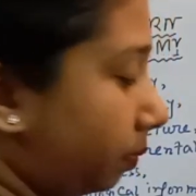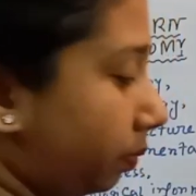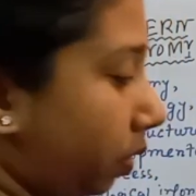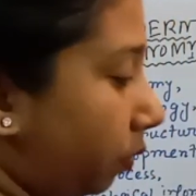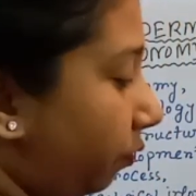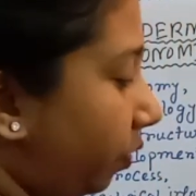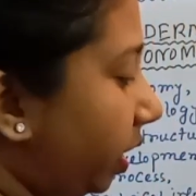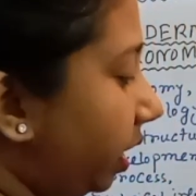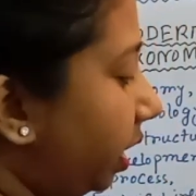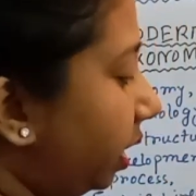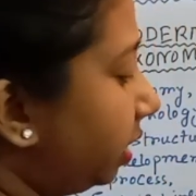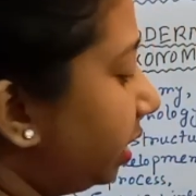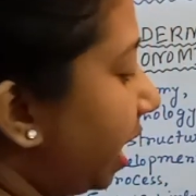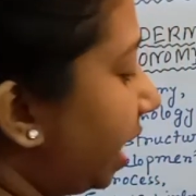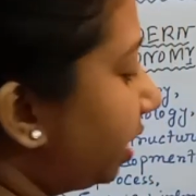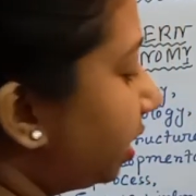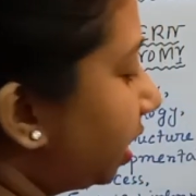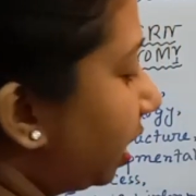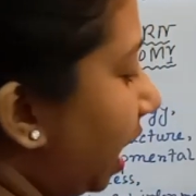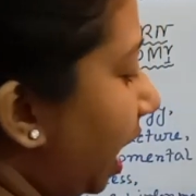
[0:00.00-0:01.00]
but within
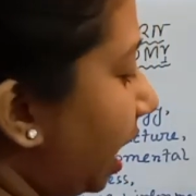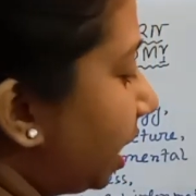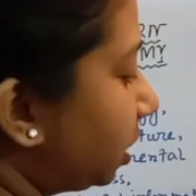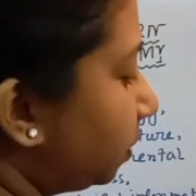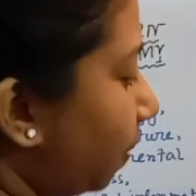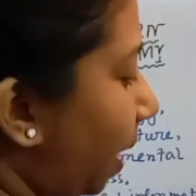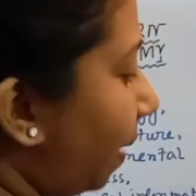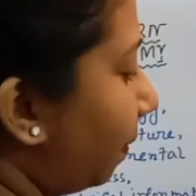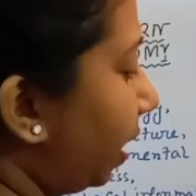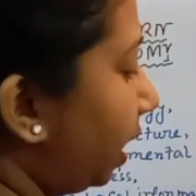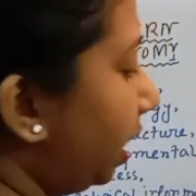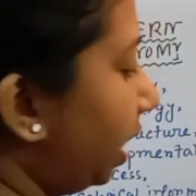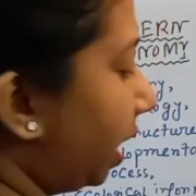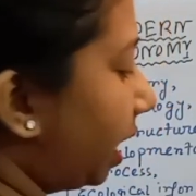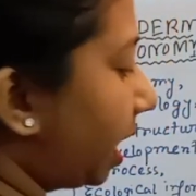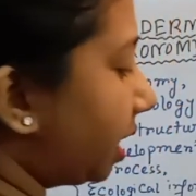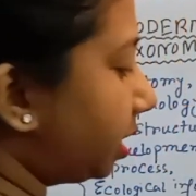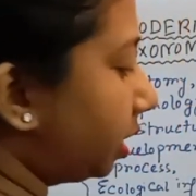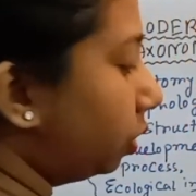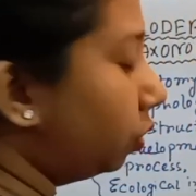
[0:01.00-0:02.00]
that class Mammalia
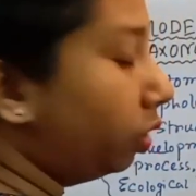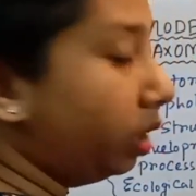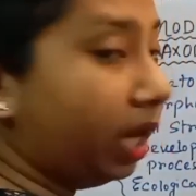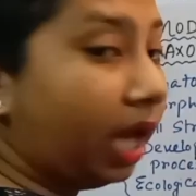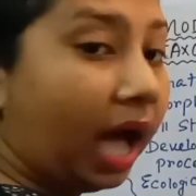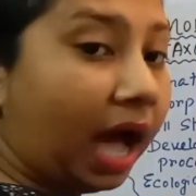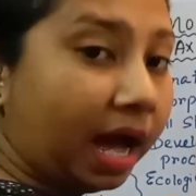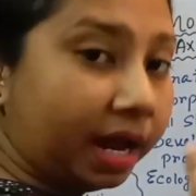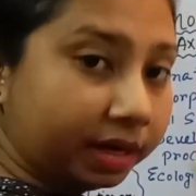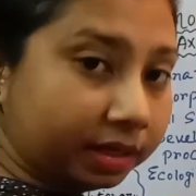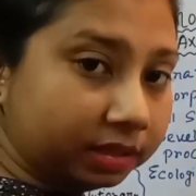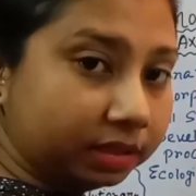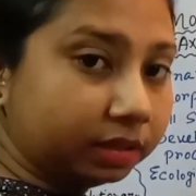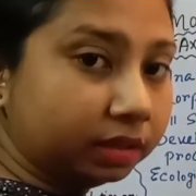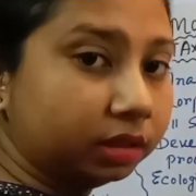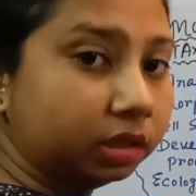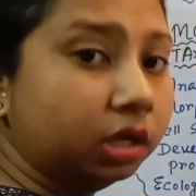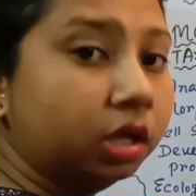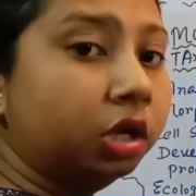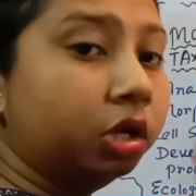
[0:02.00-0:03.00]
category,
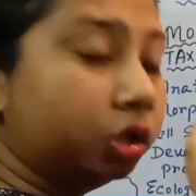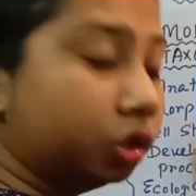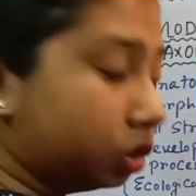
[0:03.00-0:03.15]
another